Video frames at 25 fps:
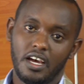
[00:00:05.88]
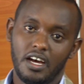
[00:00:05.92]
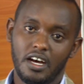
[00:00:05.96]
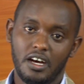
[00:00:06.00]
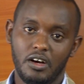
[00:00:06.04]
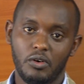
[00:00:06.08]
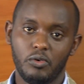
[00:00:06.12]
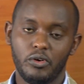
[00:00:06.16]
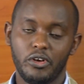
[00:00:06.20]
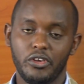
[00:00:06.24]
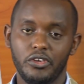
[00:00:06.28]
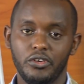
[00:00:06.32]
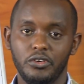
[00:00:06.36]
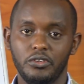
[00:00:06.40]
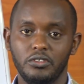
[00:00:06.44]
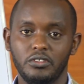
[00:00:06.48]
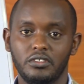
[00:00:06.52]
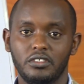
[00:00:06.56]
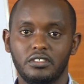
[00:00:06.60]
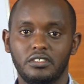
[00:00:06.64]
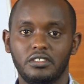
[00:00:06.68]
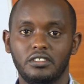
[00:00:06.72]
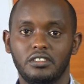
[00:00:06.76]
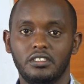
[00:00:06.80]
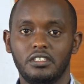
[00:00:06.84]
How are you?
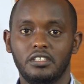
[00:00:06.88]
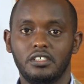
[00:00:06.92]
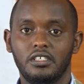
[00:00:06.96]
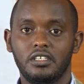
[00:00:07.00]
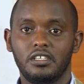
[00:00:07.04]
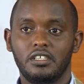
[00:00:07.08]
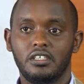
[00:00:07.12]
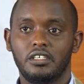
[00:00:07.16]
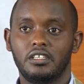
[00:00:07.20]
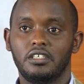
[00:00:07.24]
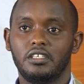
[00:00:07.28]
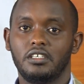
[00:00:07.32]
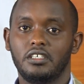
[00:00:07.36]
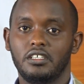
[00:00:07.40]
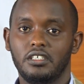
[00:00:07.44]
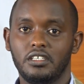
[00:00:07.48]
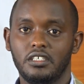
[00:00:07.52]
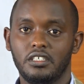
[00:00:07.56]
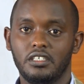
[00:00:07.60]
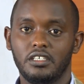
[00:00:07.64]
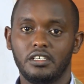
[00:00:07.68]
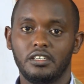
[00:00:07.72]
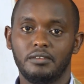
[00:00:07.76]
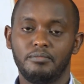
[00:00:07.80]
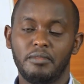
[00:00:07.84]

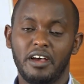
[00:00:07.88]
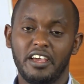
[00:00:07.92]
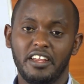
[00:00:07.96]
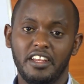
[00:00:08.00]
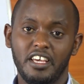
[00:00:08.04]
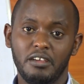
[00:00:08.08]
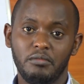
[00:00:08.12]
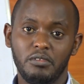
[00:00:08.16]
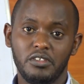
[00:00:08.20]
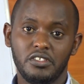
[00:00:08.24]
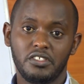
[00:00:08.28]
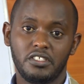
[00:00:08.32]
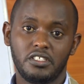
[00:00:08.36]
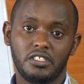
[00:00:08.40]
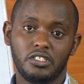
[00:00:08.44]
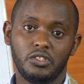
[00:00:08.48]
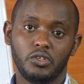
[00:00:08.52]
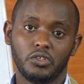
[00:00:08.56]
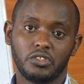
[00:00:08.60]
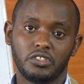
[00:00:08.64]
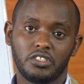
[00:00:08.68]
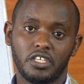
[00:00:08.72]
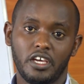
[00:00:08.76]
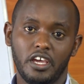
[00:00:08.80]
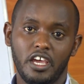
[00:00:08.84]
My name is
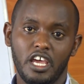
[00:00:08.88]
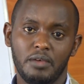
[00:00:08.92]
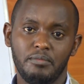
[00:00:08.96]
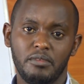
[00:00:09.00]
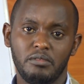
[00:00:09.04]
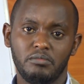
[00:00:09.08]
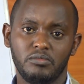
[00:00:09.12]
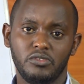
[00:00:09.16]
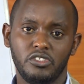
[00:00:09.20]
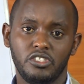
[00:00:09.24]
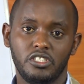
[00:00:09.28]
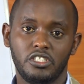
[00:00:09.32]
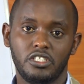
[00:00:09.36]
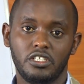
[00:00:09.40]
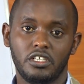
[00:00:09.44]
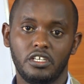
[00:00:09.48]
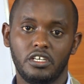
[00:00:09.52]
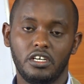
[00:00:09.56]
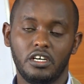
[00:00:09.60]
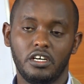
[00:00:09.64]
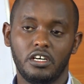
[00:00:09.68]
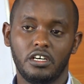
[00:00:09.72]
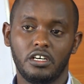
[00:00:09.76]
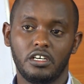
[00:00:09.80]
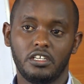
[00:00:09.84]
Dr. Emmy
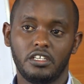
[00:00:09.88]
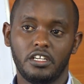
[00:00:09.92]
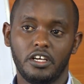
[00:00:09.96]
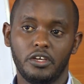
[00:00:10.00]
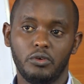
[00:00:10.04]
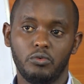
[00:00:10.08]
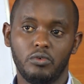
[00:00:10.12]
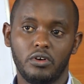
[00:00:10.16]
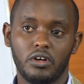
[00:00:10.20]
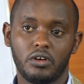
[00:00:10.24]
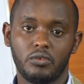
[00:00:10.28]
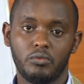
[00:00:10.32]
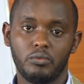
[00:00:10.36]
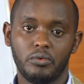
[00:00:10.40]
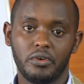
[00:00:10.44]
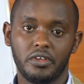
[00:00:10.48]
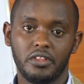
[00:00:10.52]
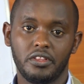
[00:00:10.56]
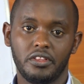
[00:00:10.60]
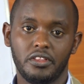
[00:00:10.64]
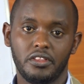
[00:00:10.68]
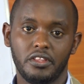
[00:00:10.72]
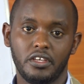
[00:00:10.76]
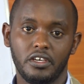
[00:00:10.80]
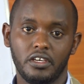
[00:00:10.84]
MUGISHA and I work
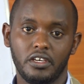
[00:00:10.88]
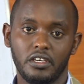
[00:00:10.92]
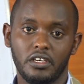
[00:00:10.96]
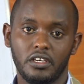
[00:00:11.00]
with